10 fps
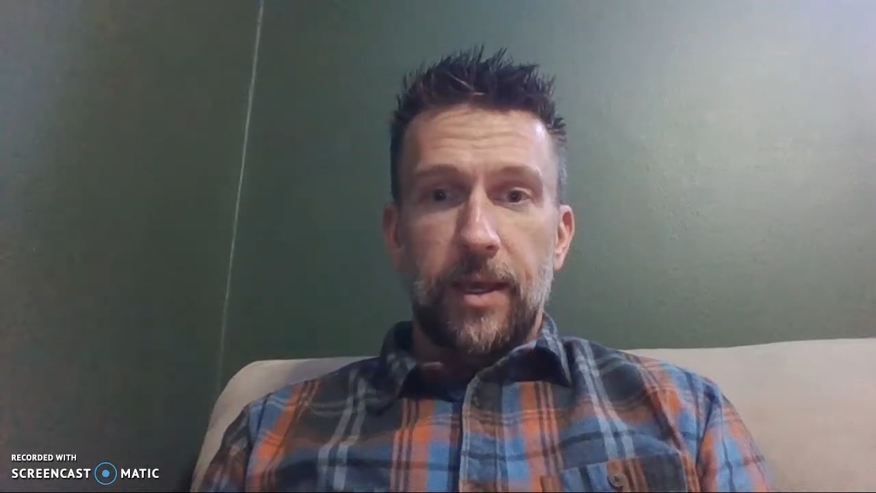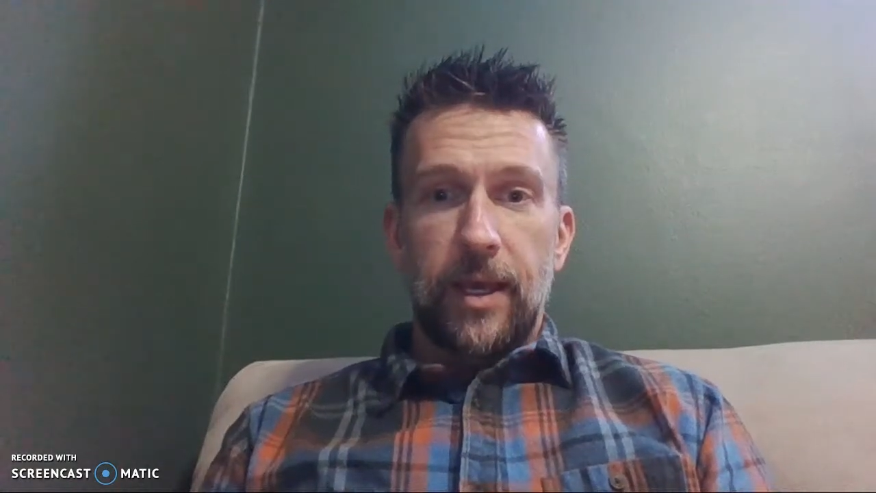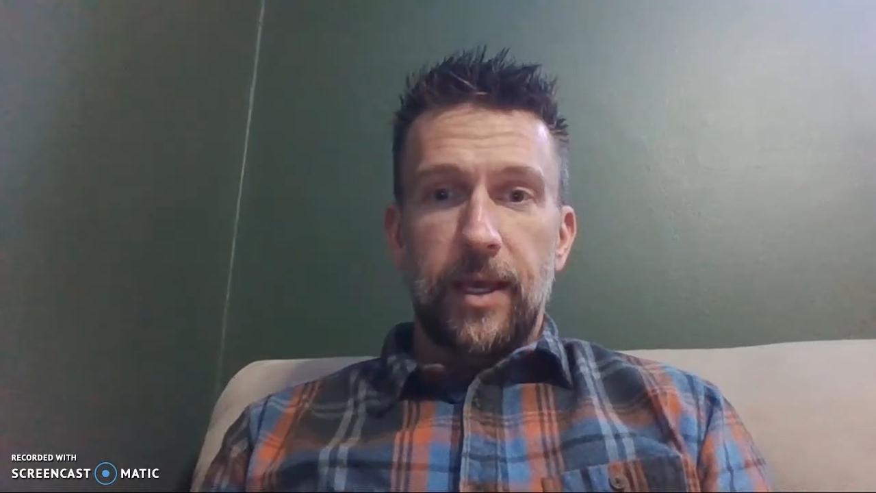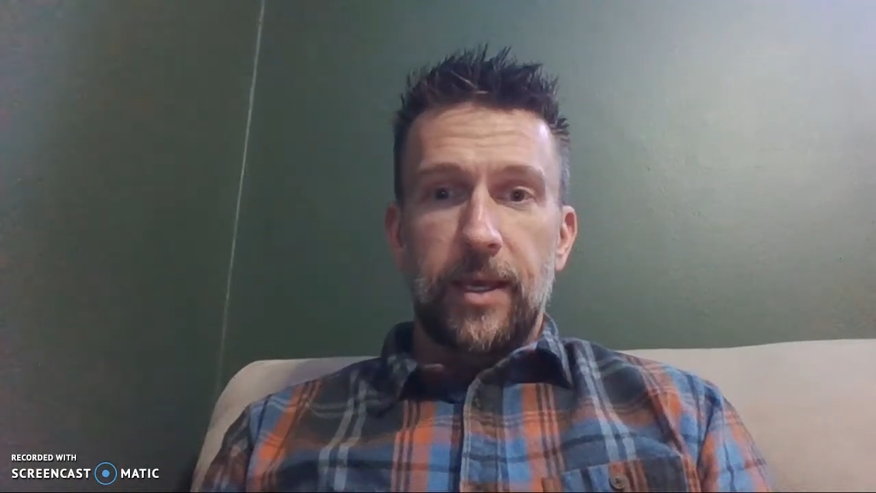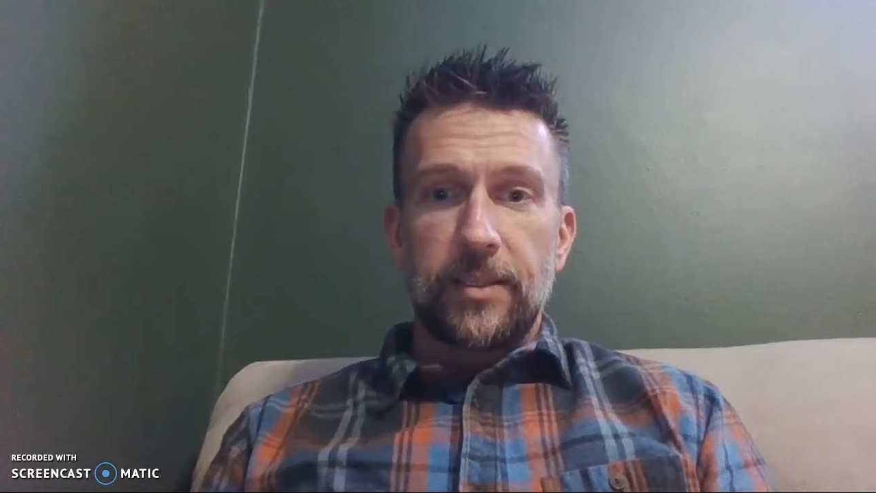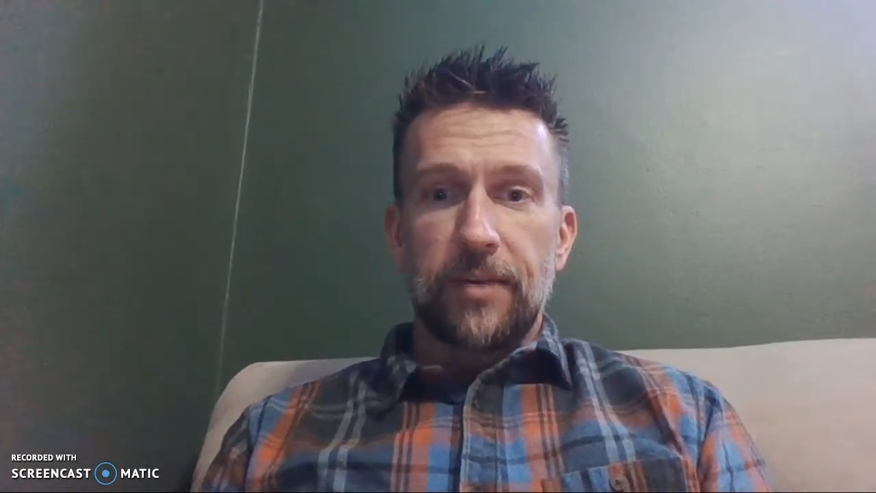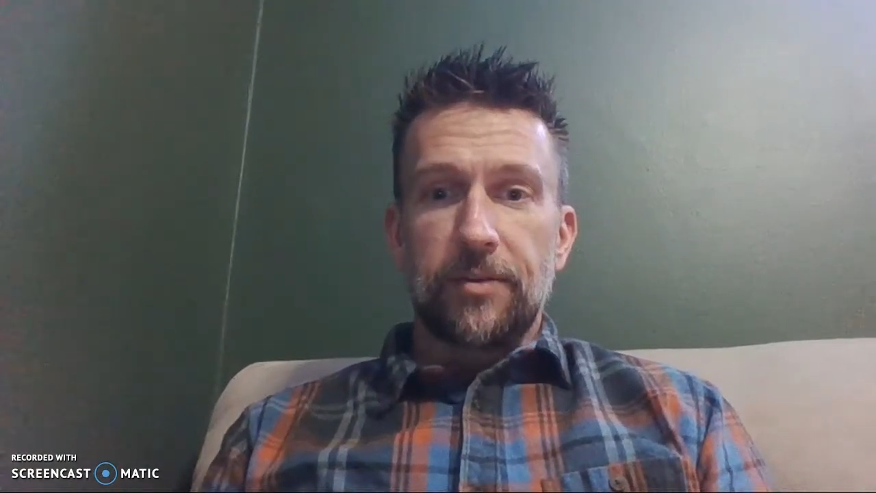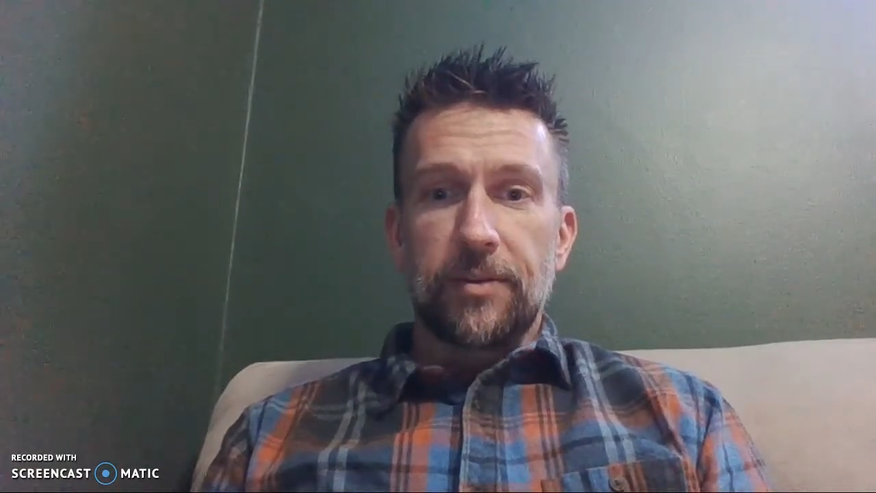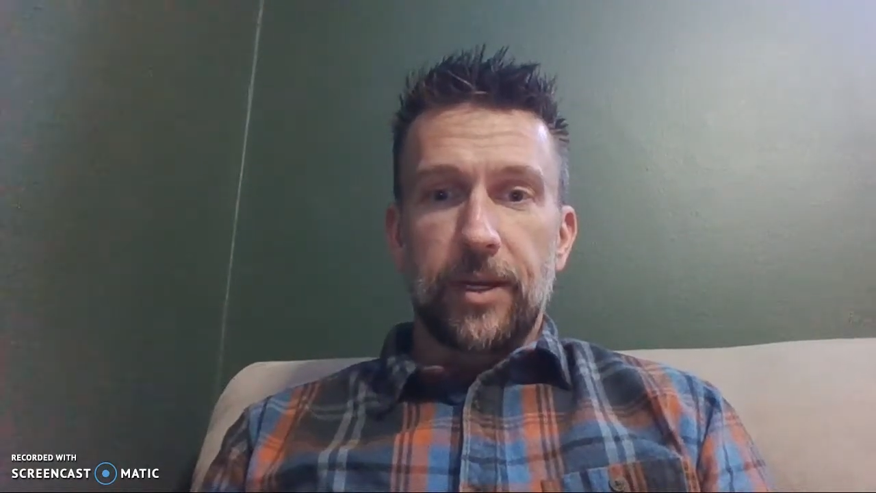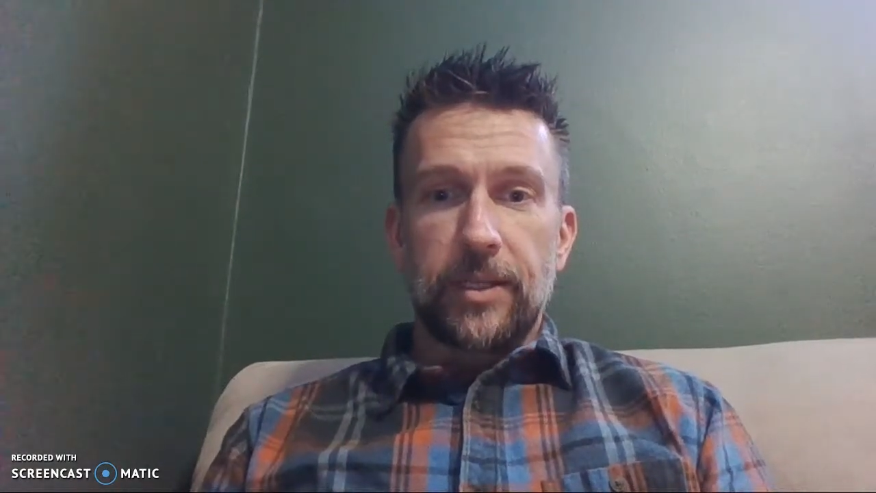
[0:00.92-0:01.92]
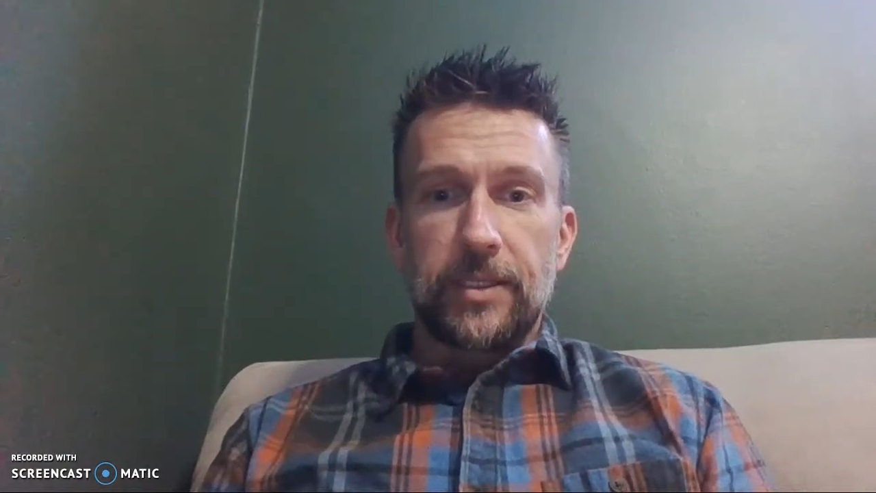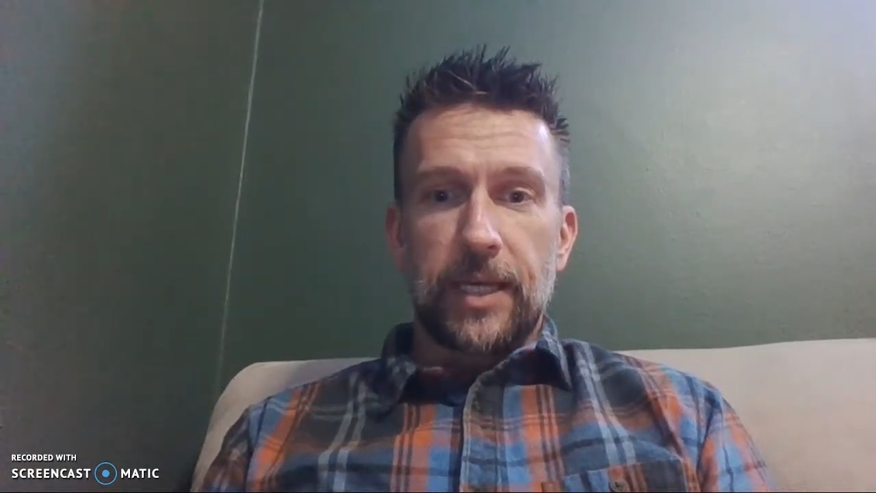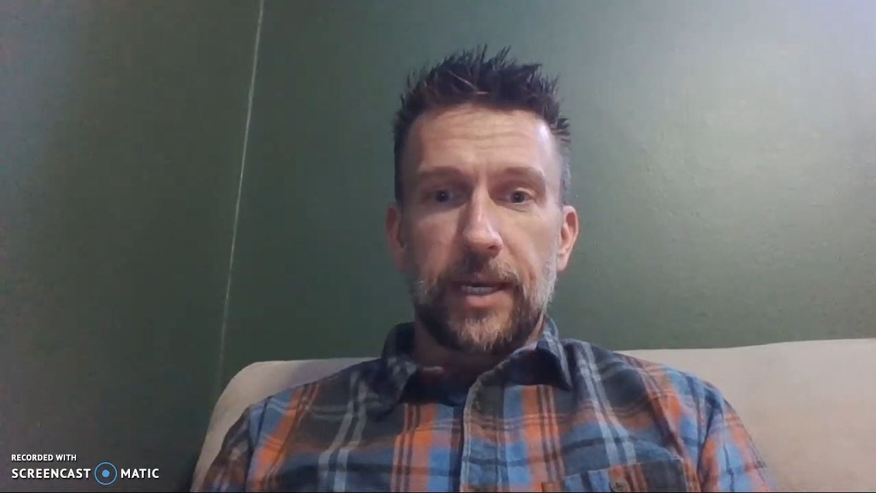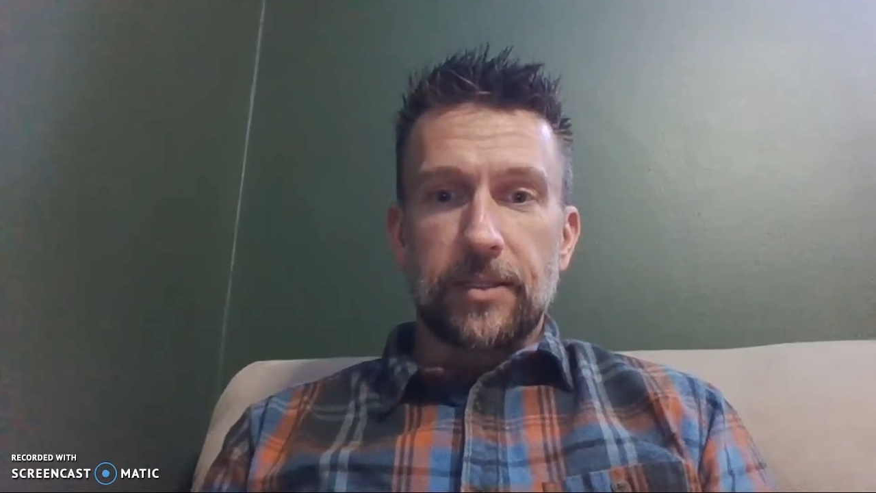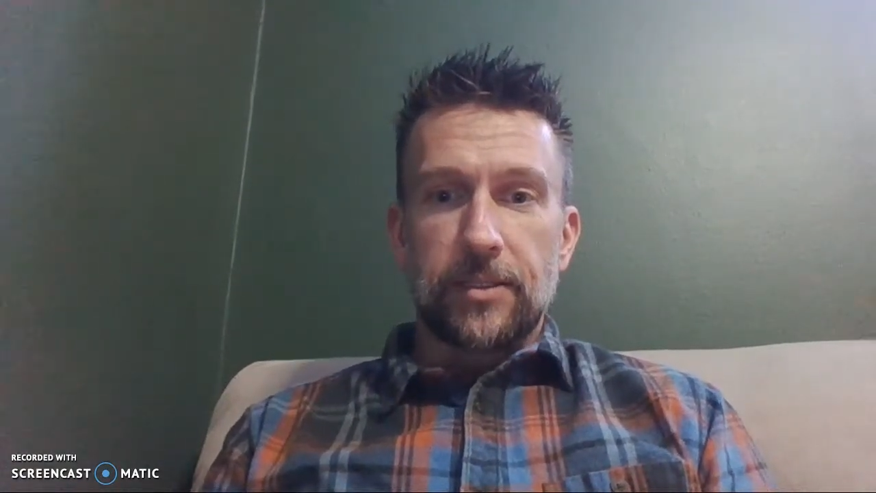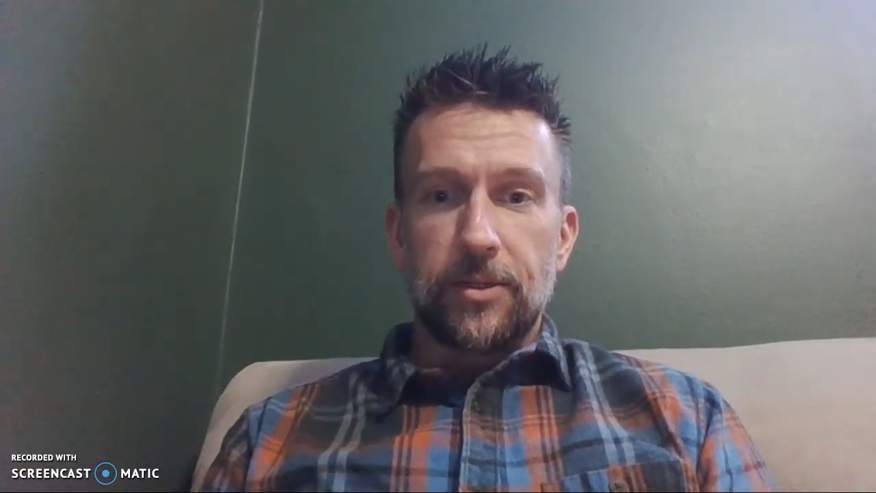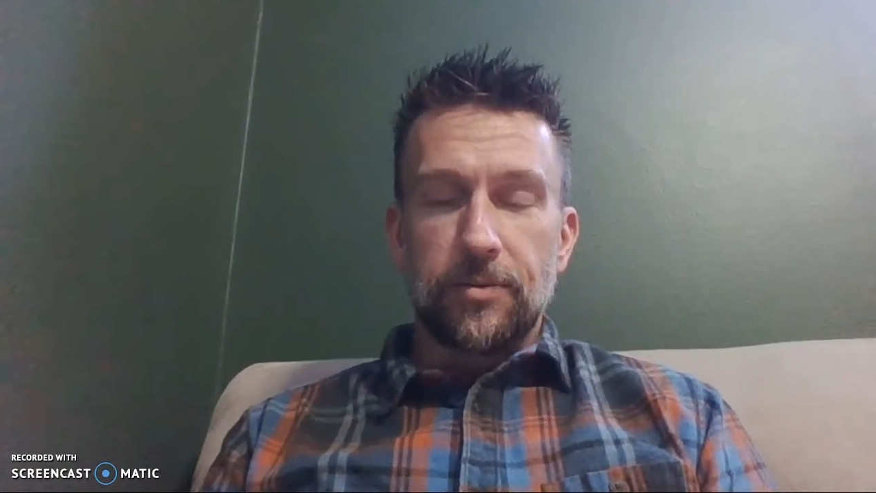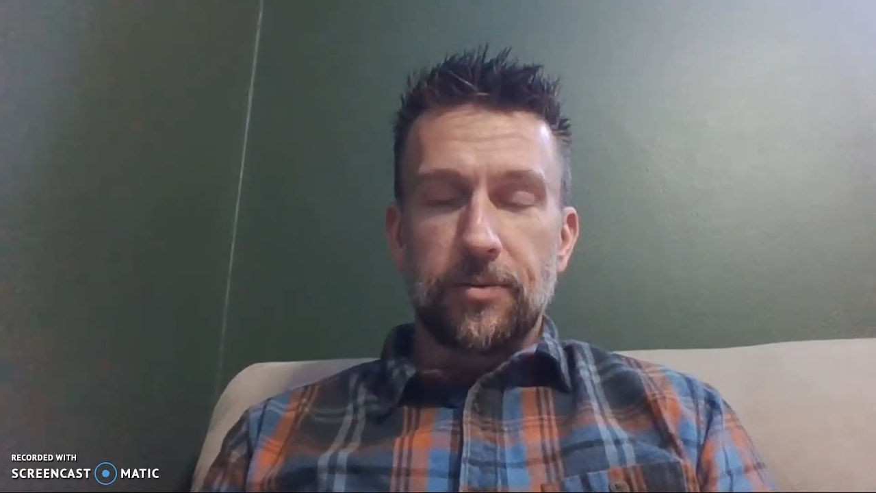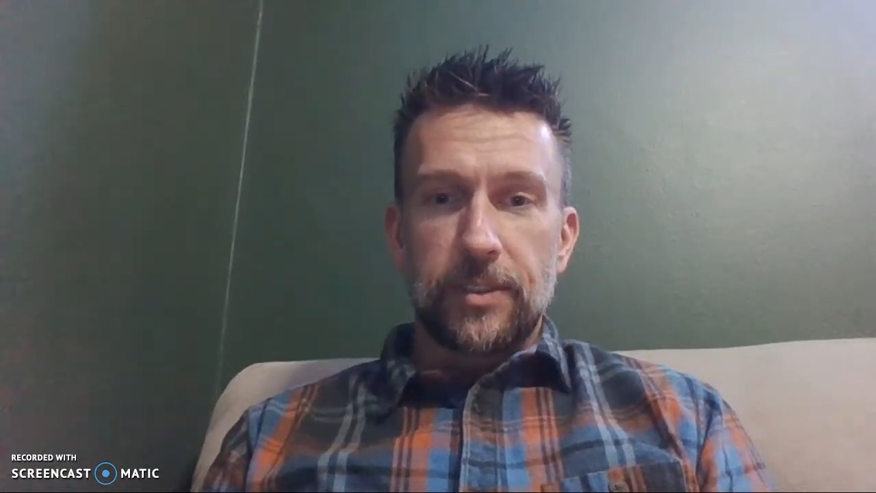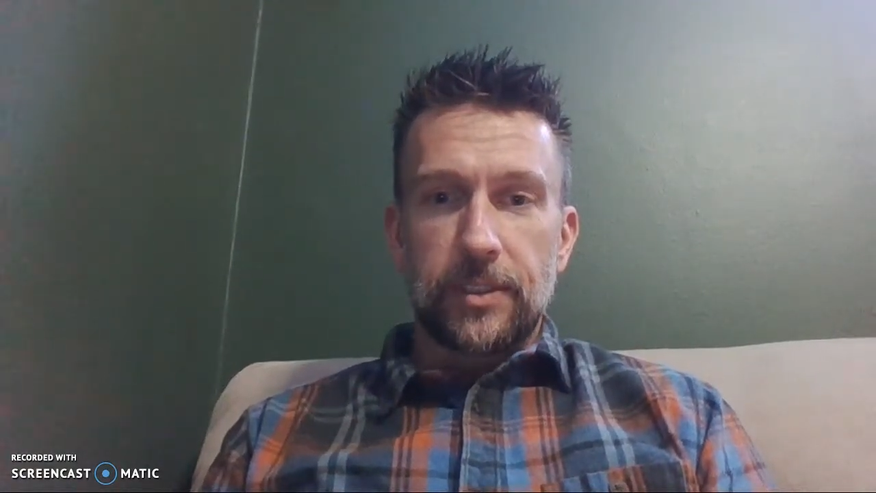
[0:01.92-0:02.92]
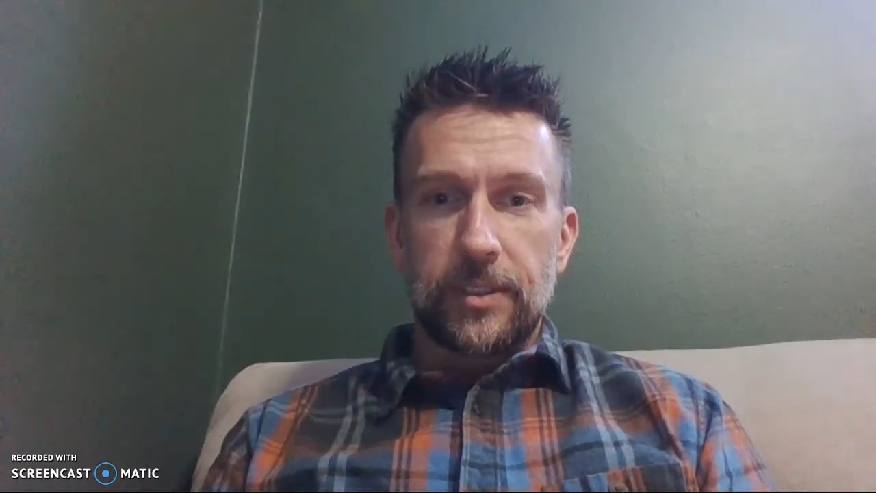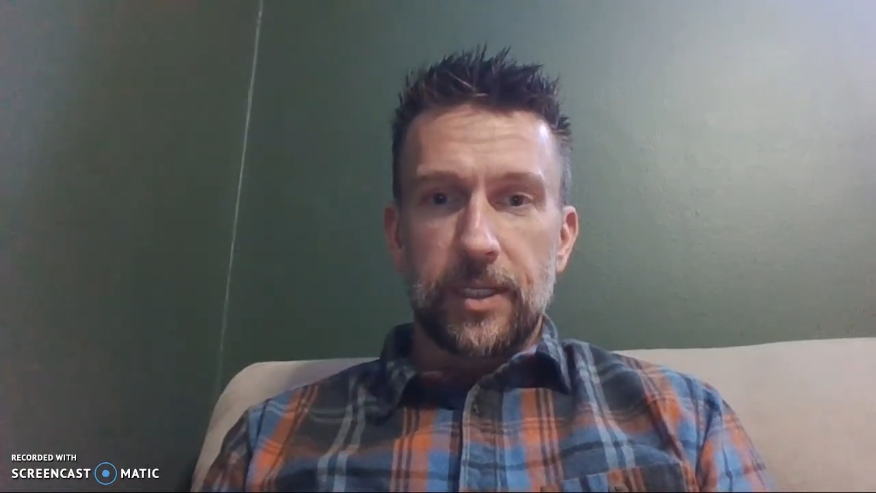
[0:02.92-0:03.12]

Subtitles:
Hey, 7th grade science students.